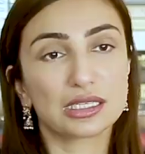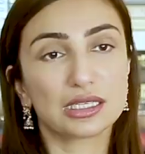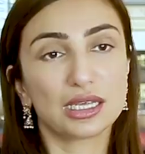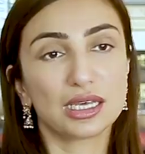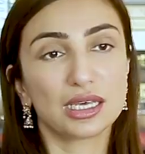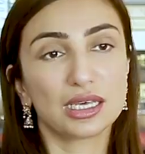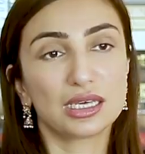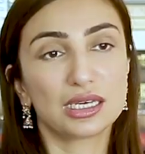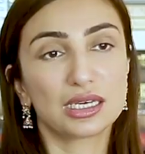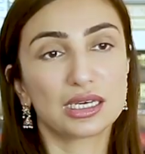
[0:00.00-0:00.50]

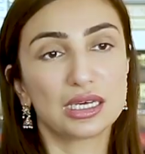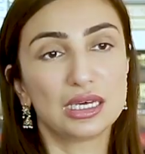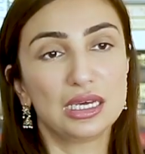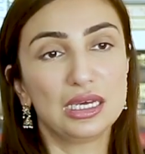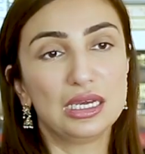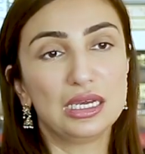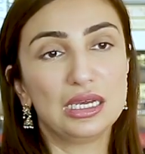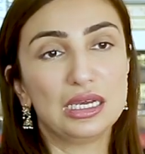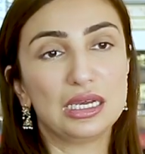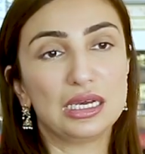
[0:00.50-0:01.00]
like,
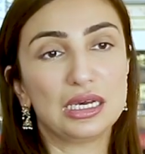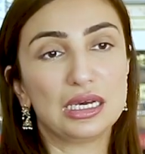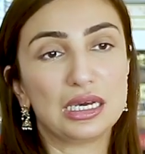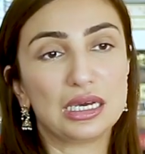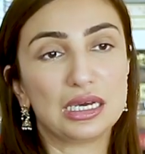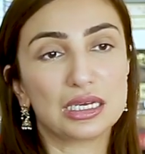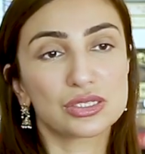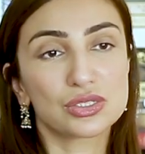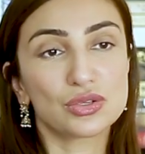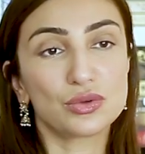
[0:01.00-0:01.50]

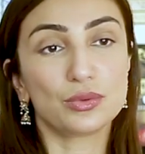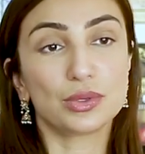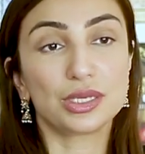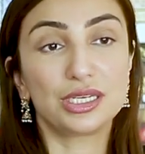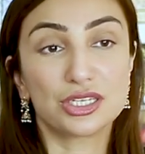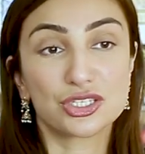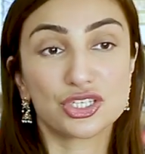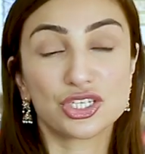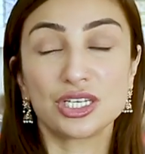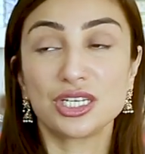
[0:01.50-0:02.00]
so
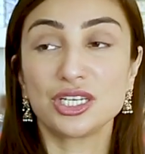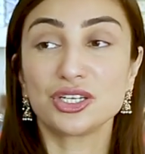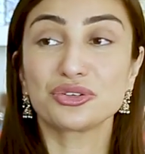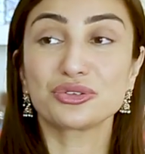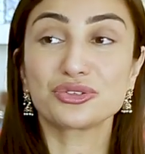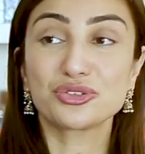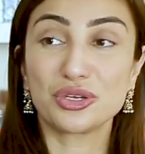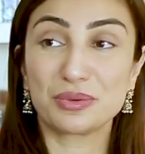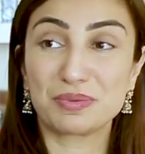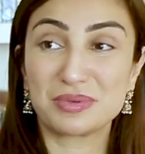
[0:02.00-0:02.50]
initially it
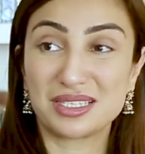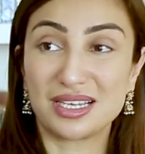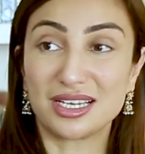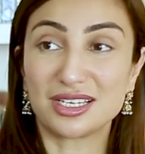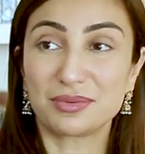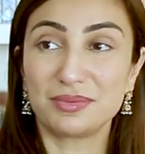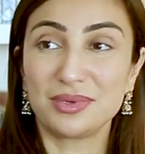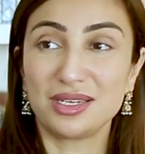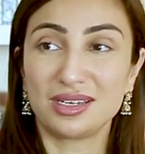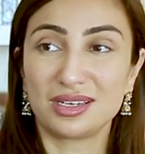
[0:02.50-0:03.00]
used to
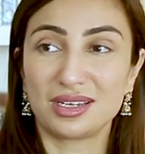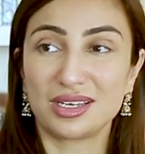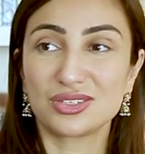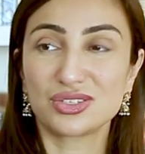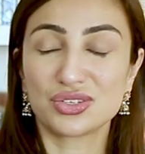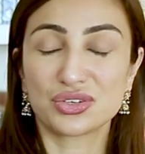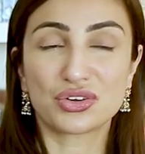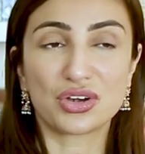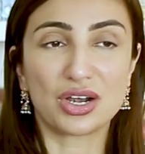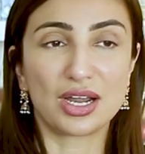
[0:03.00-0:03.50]
upset me and I
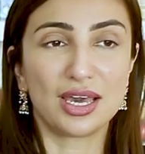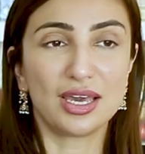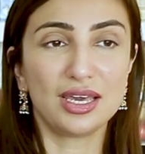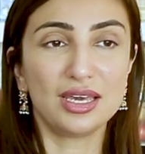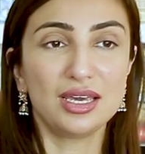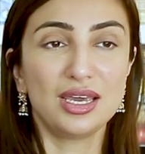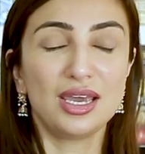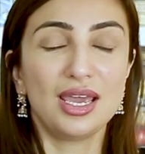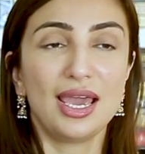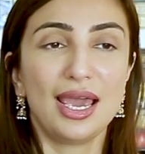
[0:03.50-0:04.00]
used to cry.
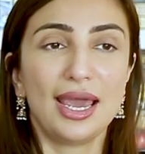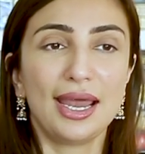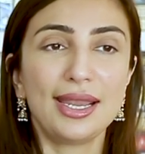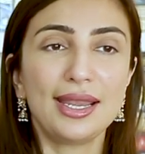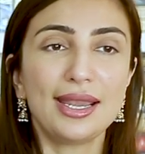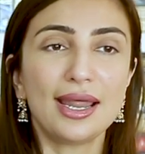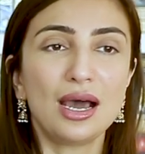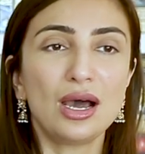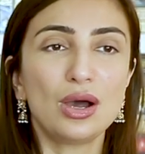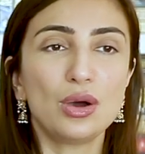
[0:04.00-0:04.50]

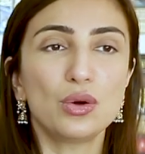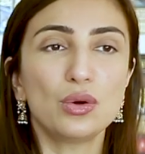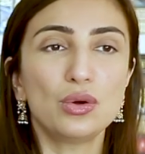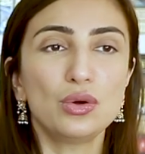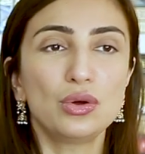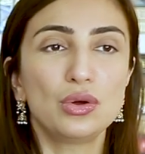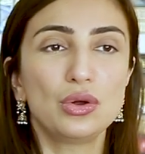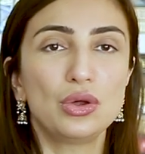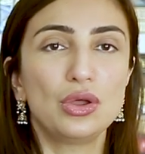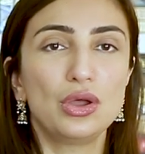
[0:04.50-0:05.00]
And
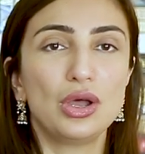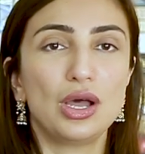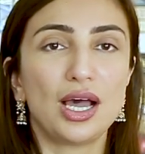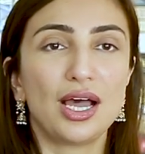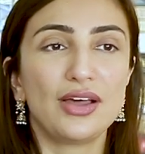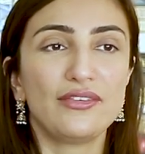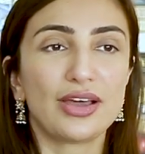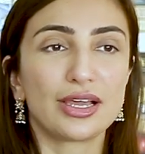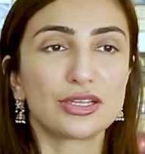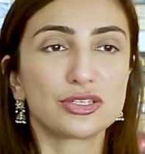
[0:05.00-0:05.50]
now
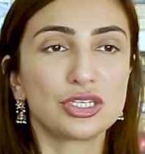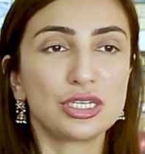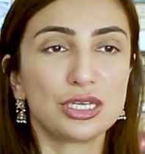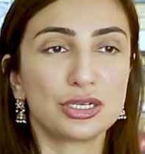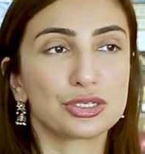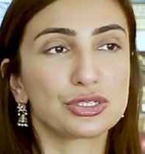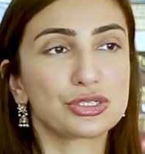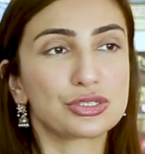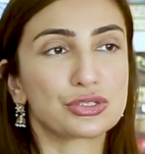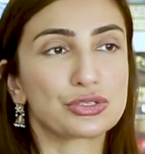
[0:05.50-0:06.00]
I've actually
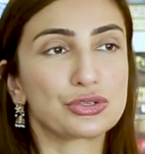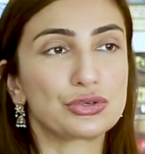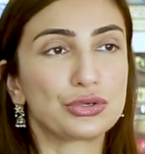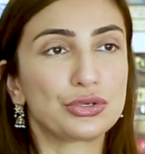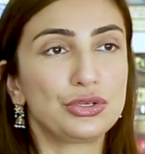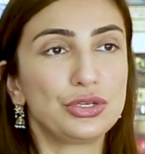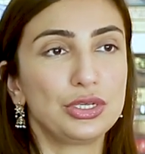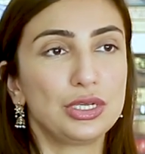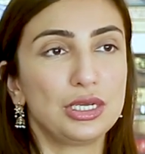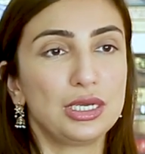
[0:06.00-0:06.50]

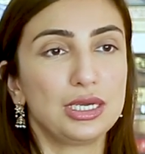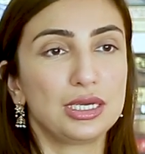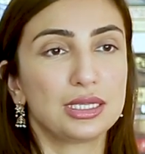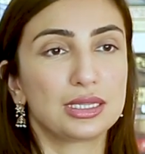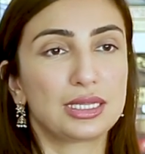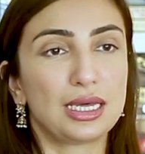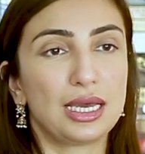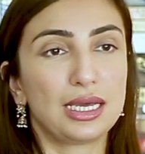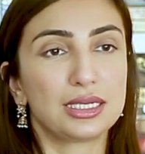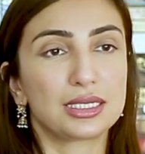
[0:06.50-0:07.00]
understood
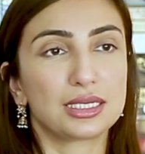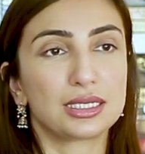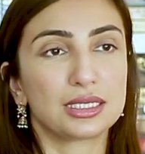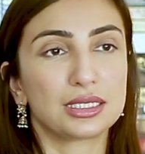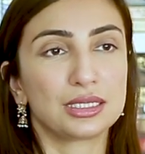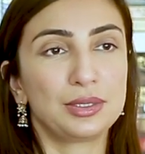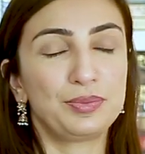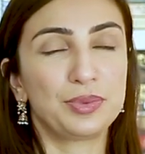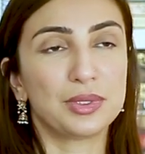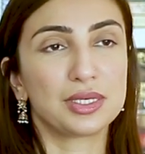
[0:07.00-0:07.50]
that
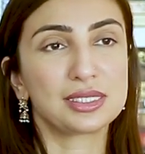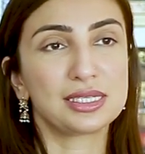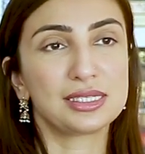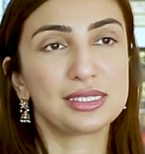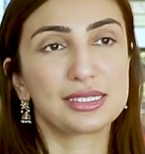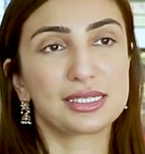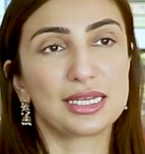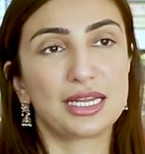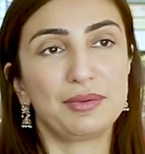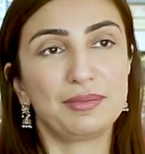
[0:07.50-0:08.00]
the person
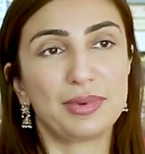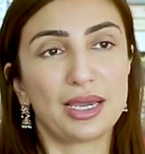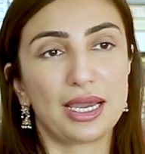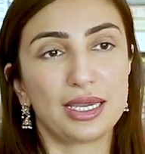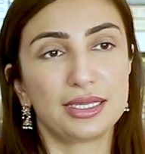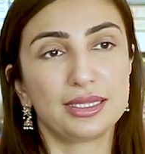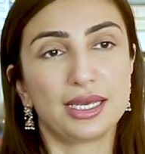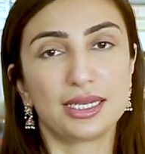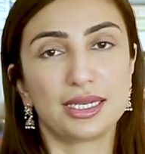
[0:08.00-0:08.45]
sitting behind